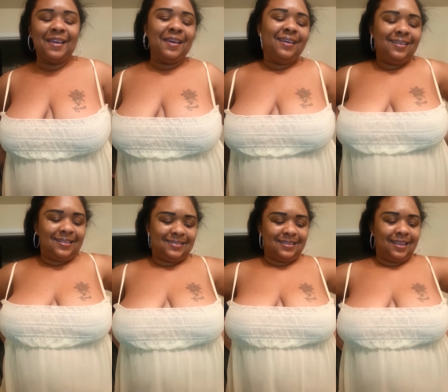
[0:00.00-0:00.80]
it
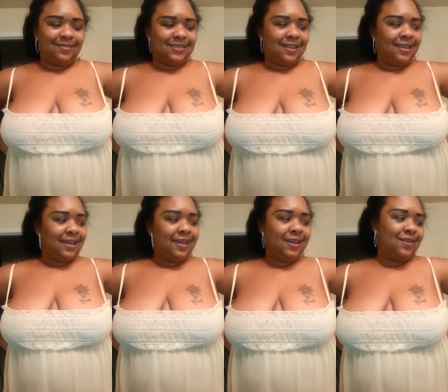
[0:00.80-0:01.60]
seems like I
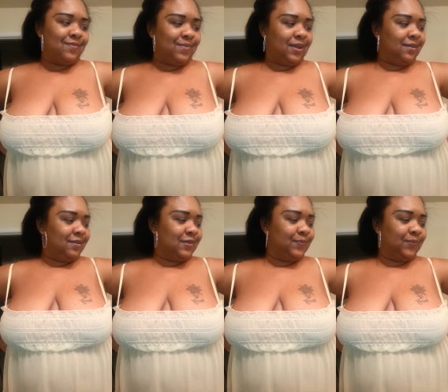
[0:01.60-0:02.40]
have my,
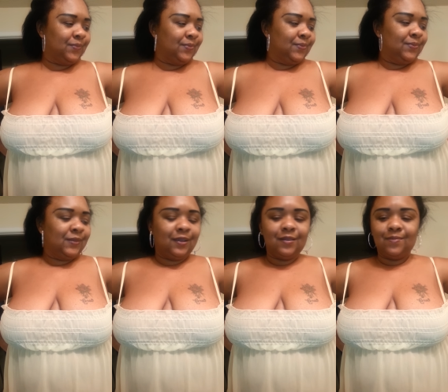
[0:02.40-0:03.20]
um,
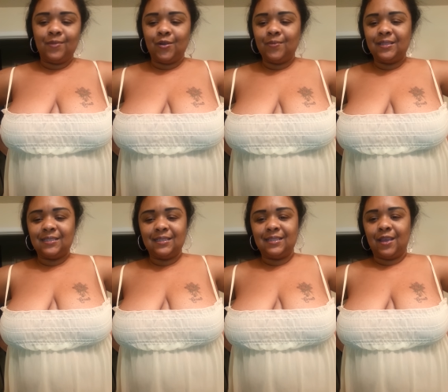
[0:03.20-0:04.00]
up moments
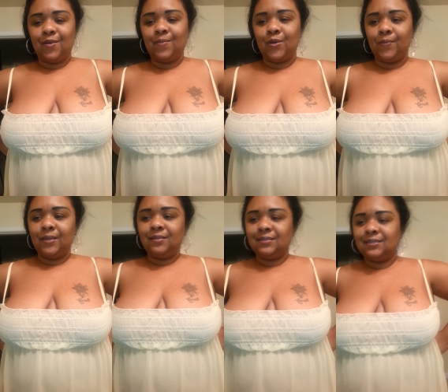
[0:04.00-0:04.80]
and down
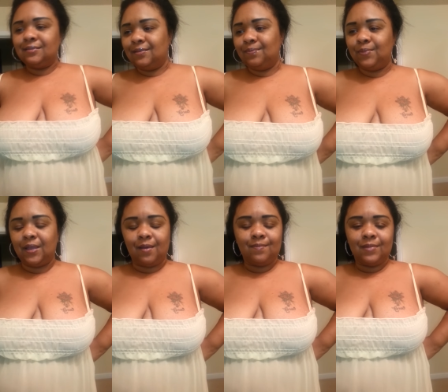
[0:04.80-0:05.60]
moments, but
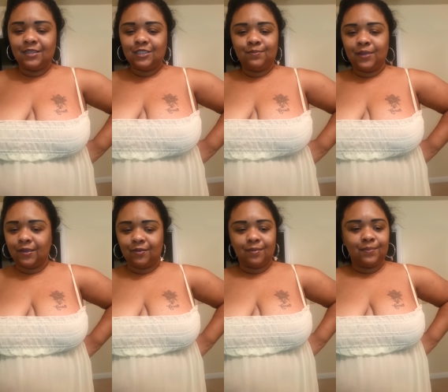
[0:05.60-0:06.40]
I'm much better.
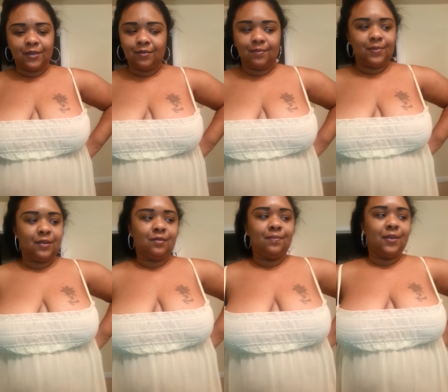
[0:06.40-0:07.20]
I'm better. I'm better.
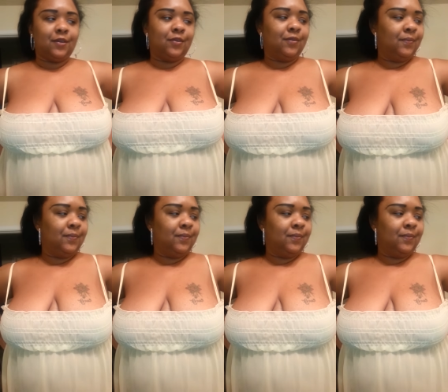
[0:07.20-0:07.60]
I'm better.